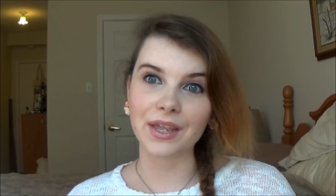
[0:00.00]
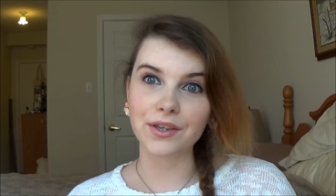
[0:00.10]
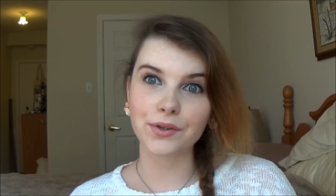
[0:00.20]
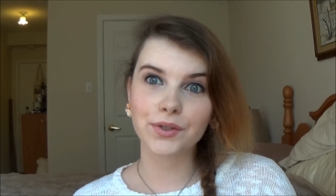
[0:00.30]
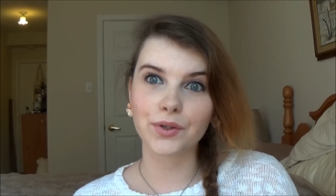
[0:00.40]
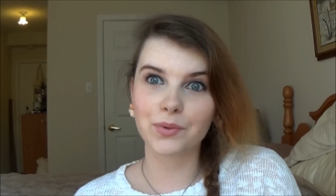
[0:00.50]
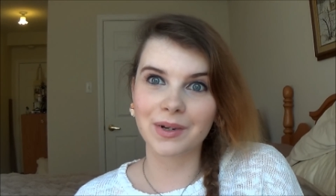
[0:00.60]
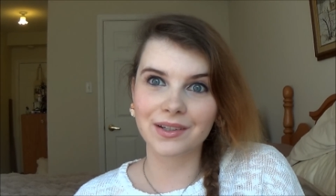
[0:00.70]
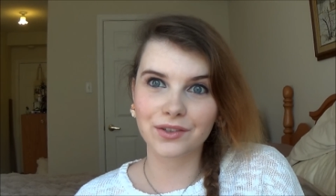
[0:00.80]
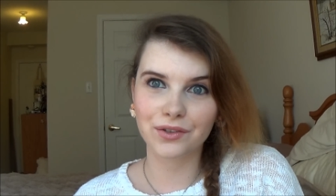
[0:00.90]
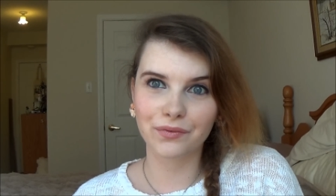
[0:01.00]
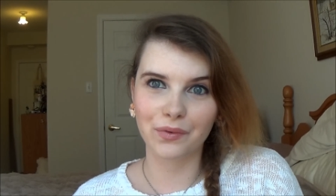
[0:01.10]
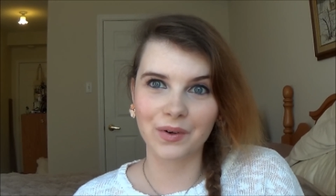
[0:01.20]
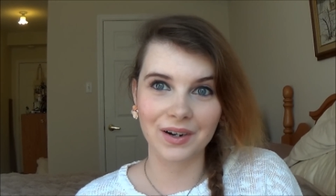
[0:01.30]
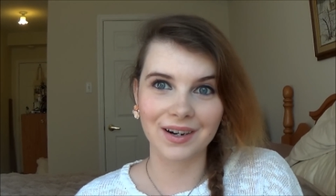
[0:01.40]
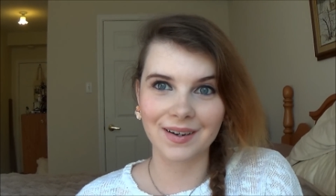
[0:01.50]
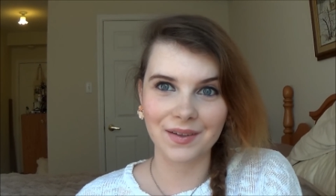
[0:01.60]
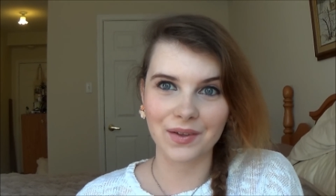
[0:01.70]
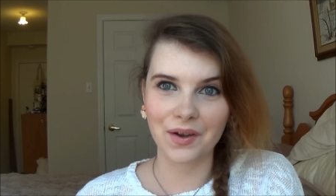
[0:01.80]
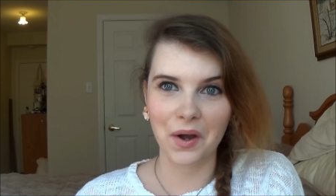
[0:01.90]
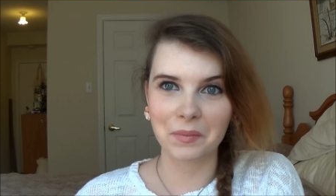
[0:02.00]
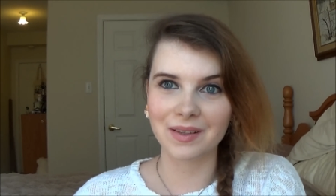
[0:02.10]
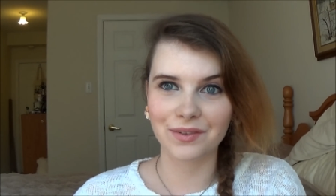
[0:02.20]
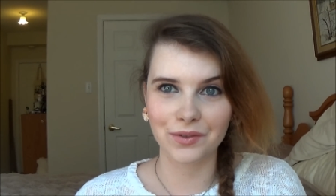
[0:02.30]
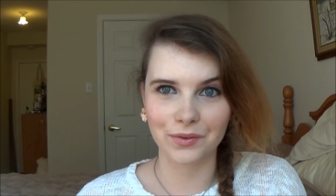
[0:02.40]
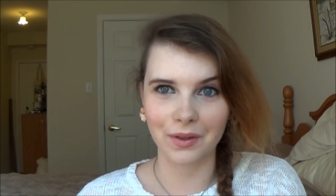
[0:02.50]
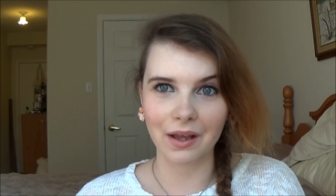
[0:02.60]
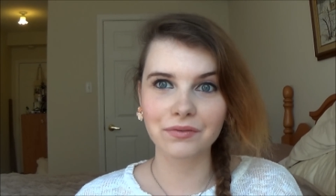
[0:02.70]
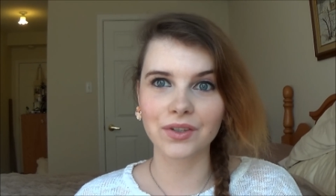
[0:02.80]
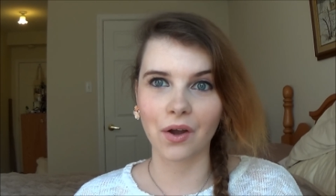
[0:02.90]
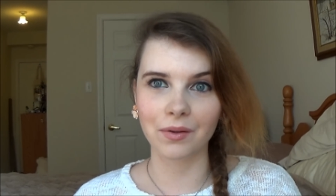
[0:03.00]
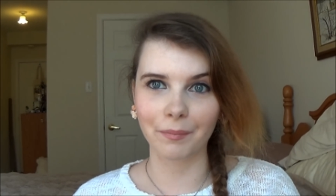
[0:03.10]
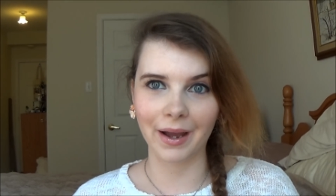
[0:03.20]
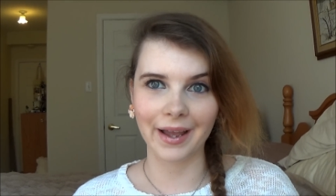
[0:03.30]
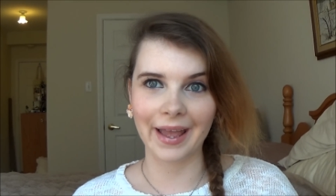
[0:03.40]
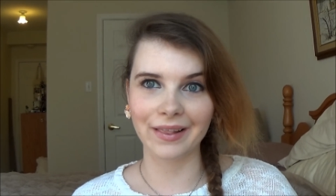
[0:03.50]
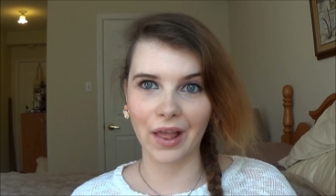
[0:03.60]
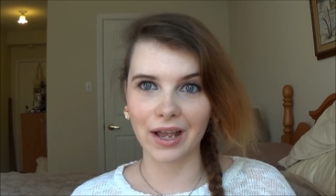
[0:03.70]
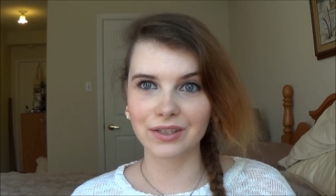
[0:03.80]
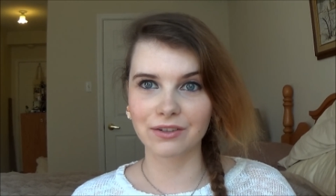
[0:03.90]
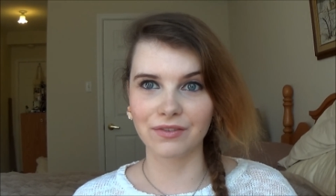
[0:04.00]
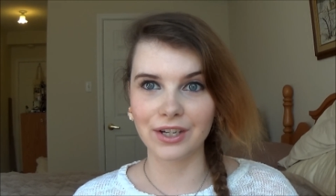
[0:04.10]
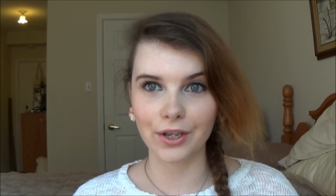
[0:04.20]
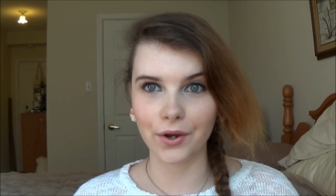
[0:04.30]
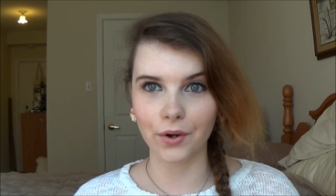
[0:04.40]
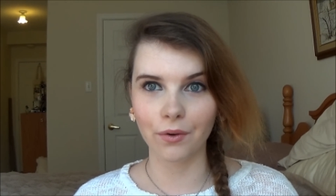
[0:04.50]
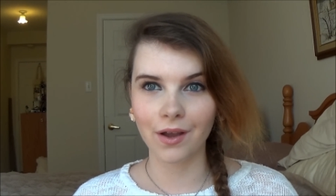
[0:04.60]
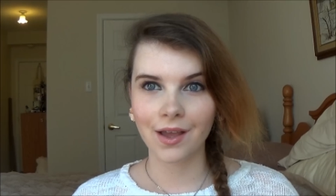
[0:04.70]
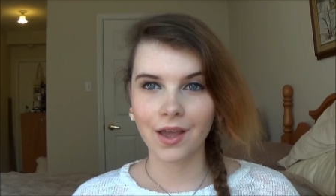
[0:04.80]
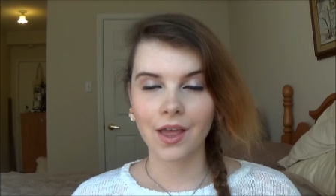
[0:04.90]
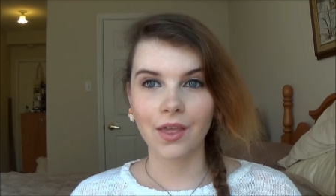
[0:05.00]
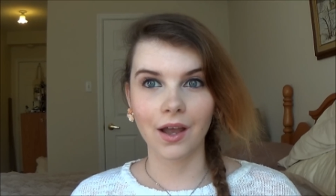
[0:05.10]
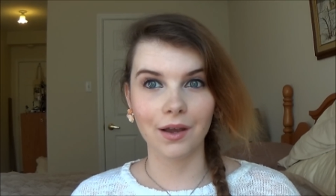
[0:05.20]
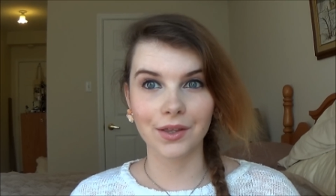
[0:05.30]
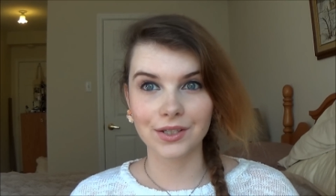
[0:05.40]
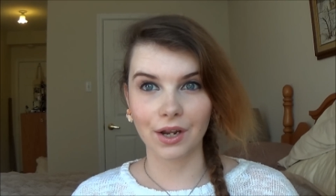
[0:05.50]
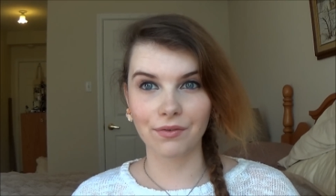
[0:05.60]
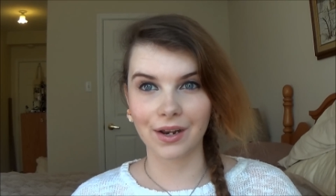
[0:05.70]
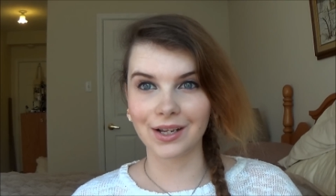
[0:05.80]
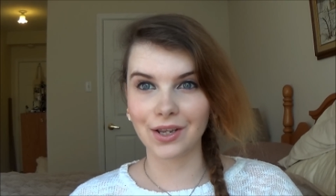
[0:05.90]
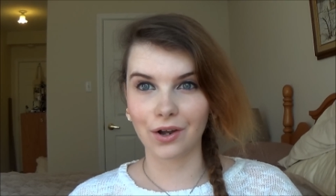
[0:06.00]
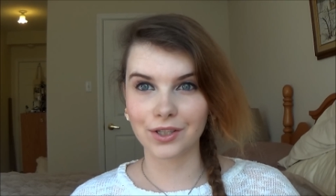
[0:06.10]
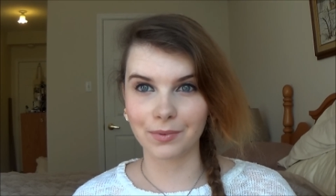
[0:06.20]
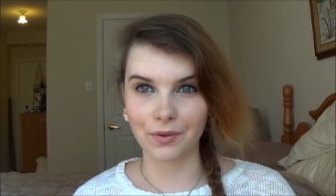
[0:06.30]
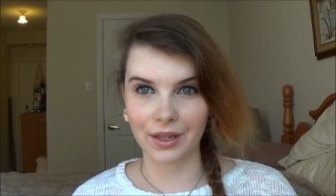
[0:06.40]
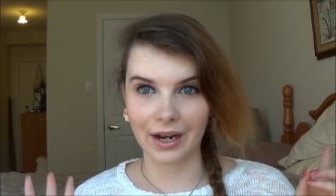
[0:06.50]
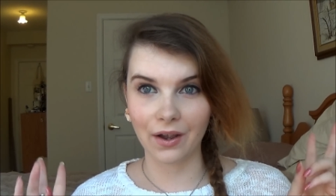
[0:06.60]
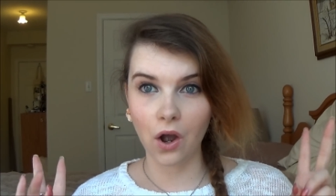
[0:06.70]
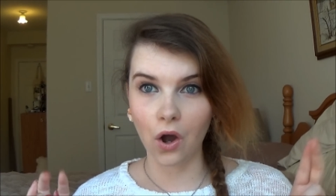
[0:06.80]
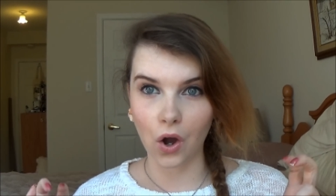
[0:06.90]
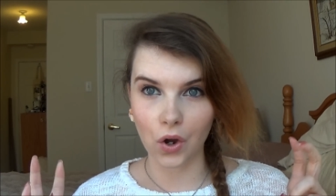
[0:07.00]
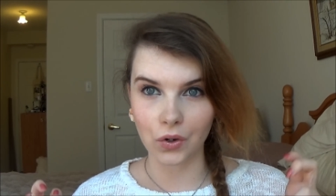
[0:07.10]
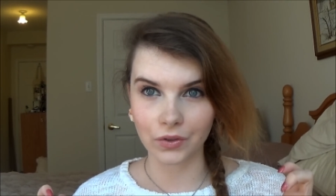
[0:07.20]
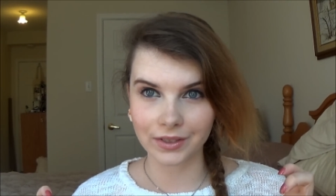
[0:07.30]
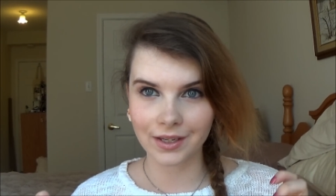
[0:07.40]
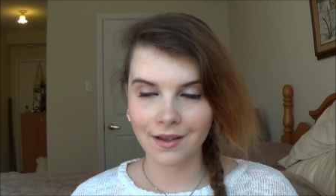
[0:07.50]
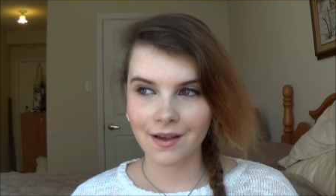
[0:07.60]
thank you so much for the comments you left on my last video, uh, the stuff that I talked about that I hauled.